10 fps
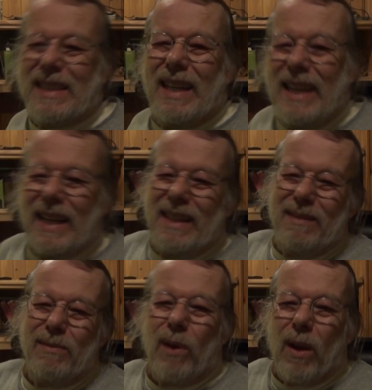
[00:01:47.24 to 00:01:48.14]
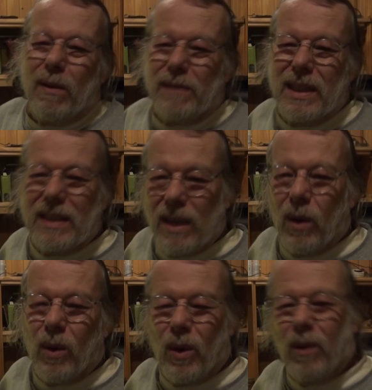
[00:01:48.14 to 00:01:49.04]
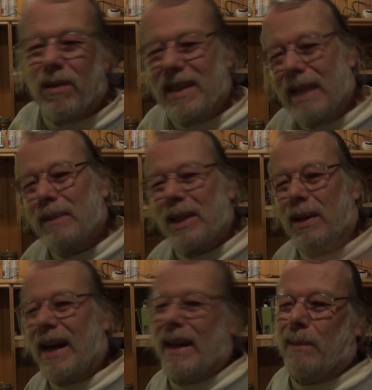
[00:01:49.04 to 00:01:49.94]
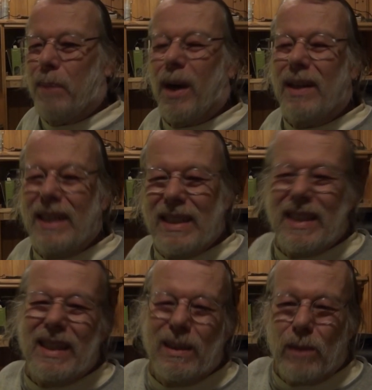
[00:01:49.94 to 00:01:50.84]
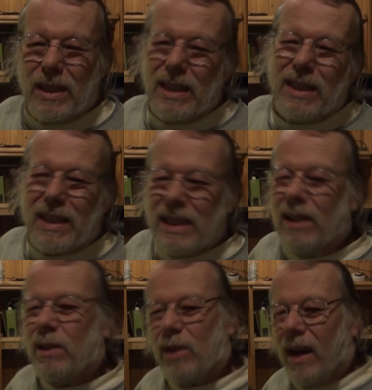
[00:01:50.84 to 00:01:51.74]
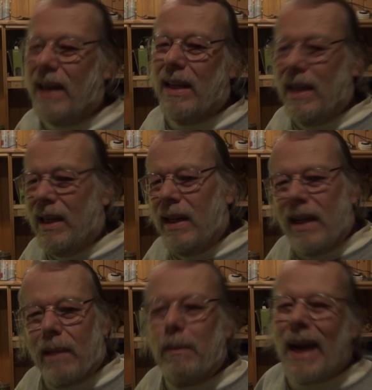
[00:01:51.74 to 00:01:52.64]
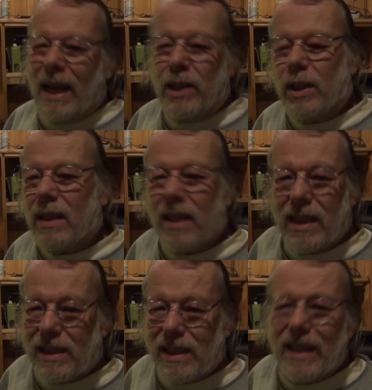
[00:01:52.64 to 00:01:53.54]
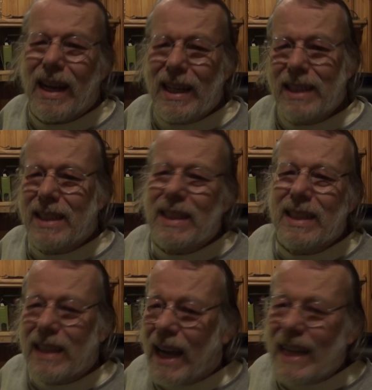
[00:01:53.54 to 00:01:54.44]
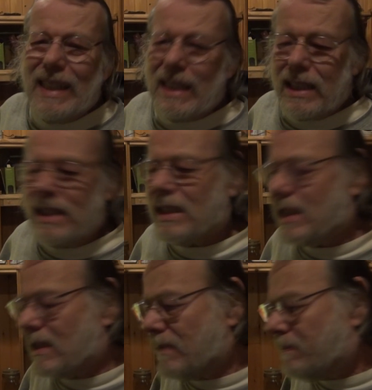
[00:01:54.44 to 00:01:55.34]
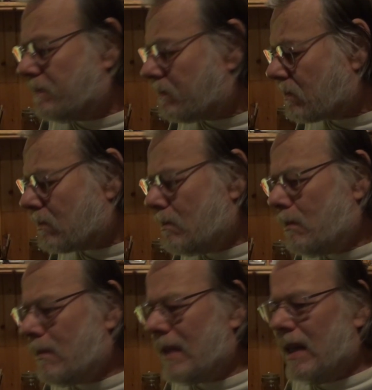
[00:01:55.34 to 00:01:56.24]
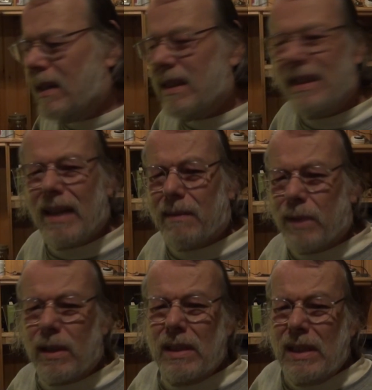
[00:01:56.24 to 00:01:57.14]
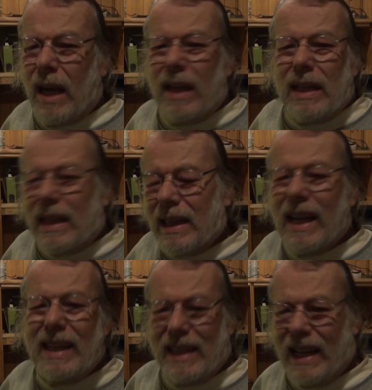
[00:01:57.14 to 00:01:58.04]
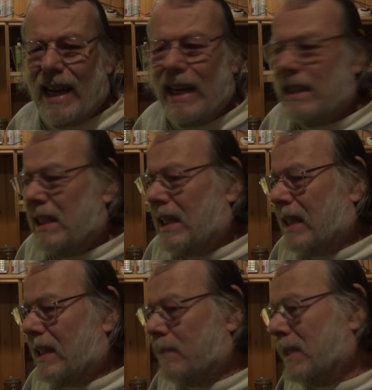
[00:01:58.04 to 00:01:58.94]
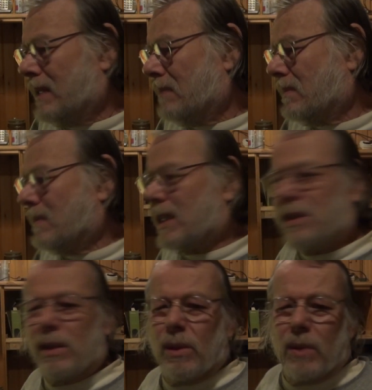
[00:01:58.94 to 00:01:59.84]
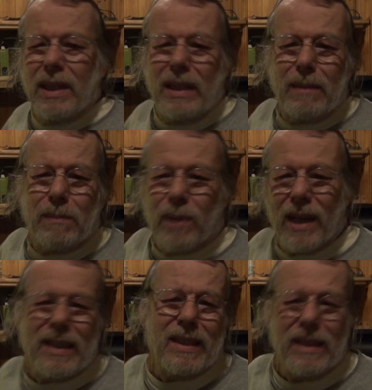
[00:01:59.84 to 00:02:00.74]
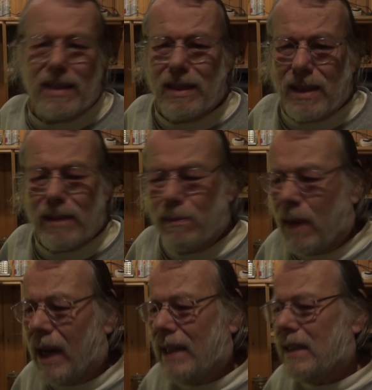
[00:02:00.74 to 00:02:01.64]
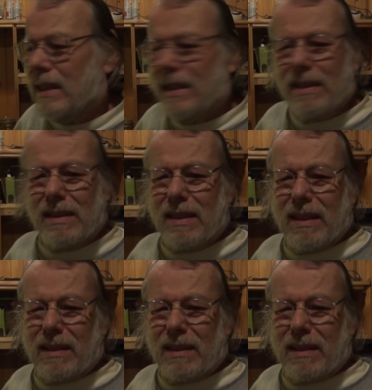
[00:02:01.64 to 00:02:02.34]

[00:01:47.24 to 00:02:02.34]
they get involved in the whole Democratic Party thing, which is still trying to imagine that it's the 1990s and govern like that. I mean, Mr. Green, President Biden is